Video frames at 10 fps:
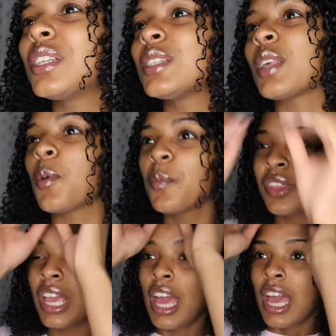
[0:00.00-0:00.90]
So,
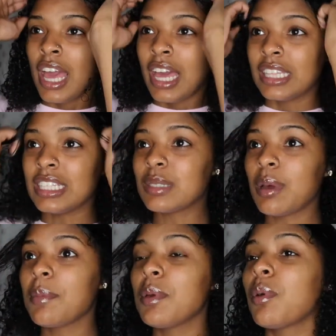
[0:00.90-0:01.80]
this
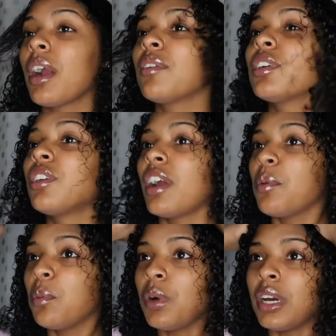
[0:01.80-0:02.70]
might be where I
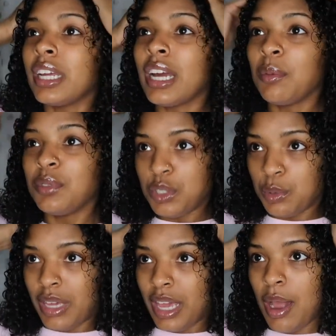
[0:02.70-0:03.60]
regret what I'm
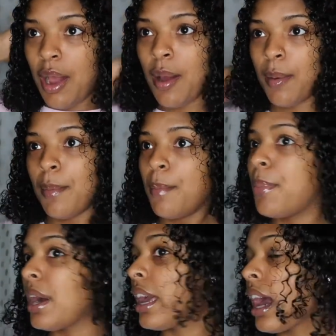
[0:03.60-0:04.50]
doing,
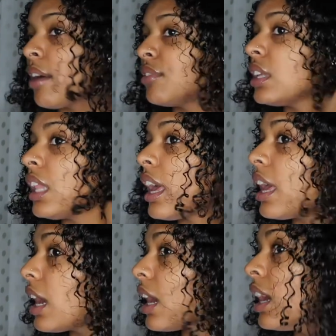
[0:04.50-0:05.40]
but I feel
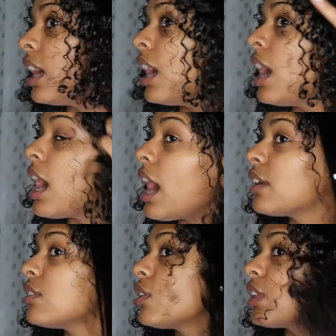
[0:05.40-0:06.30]
like, I
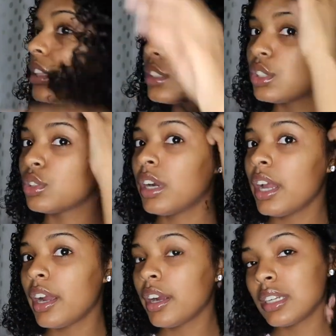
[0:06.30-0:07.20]
don't know, like the short
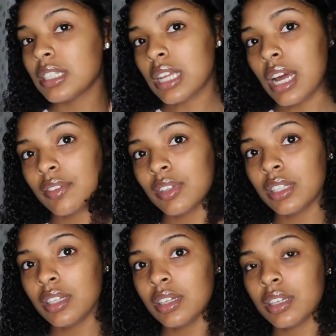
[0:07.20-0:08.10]
hair is kind of a
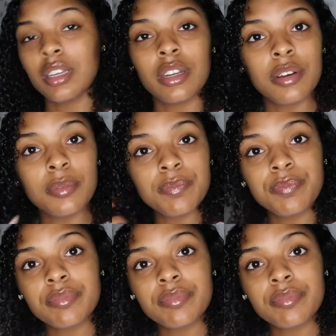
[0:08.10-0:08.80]
look, you know?